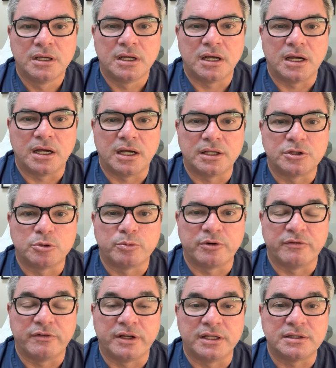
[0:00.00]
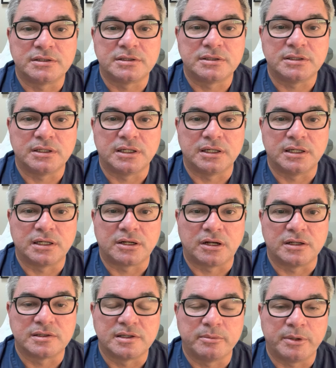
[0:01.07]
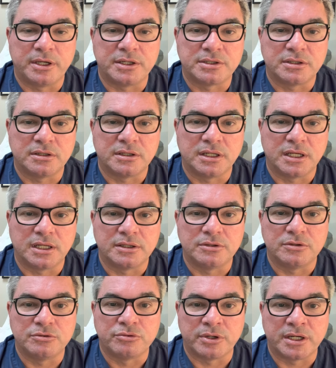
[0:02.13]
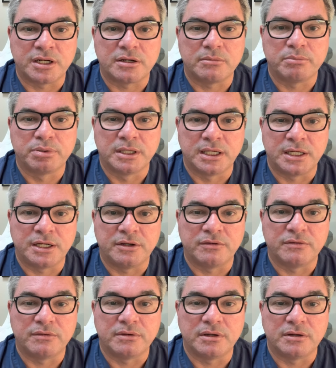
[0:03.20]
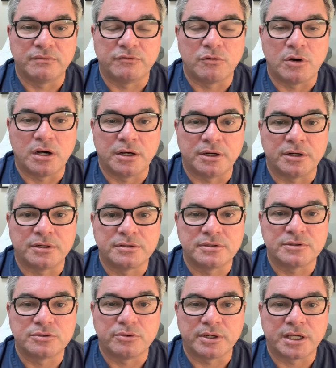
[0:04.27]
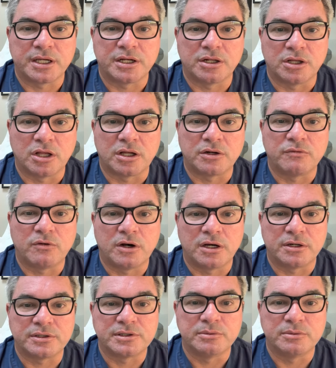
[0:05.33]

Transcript: to prevent constipation, and to drink plenty of water. Just drinking a lot of water is